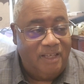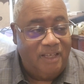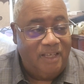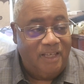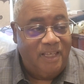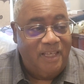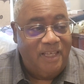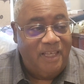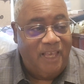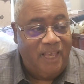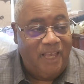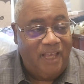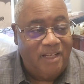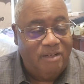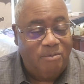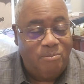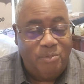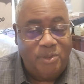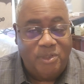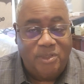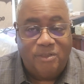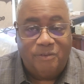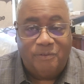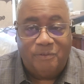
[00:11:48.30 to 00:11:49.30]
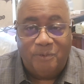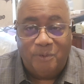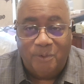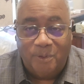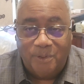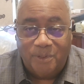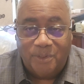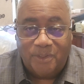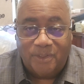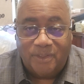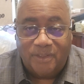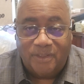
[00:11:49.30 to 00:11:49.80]
he had the
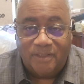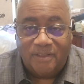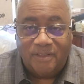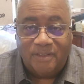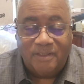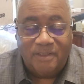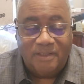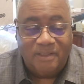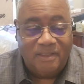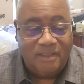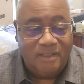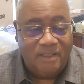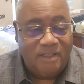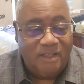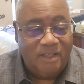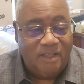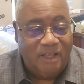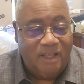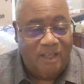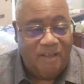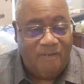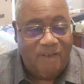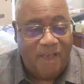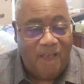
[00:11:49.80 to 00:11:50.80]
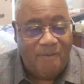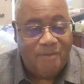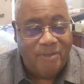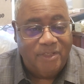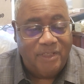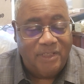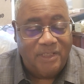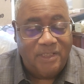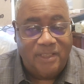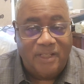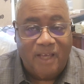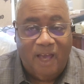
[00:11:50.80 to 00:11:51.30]
misfortune of having
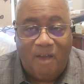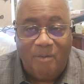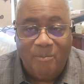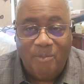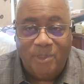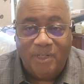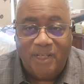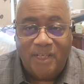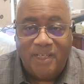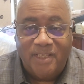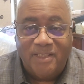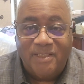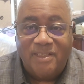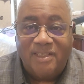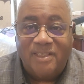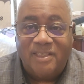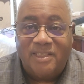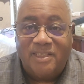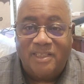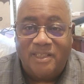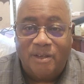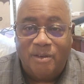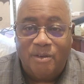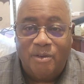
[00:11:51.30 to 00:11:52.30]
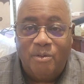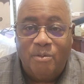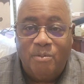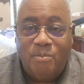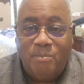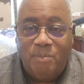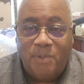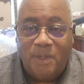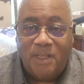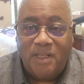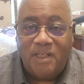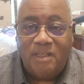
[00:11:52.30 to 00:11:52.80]
to nominate so
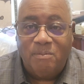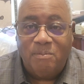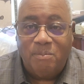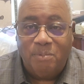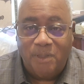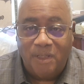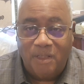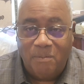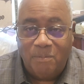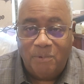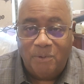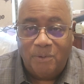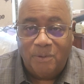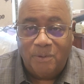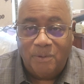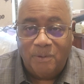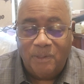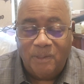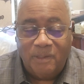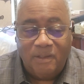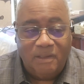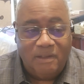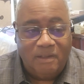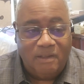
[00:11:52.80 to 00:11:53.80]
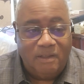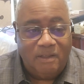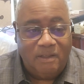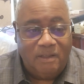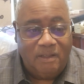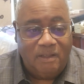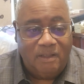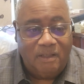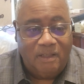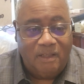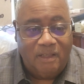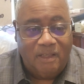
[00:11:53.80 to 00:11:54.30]
many people
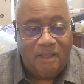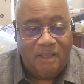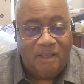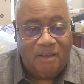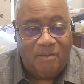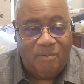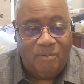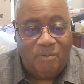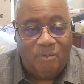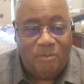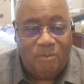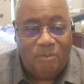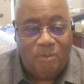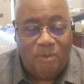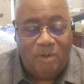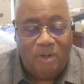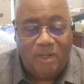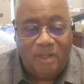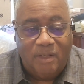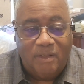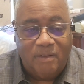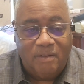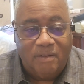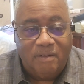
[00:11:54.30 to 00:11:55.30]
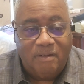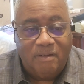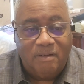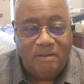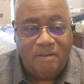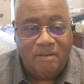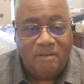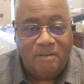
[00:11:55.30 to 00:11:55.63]
in one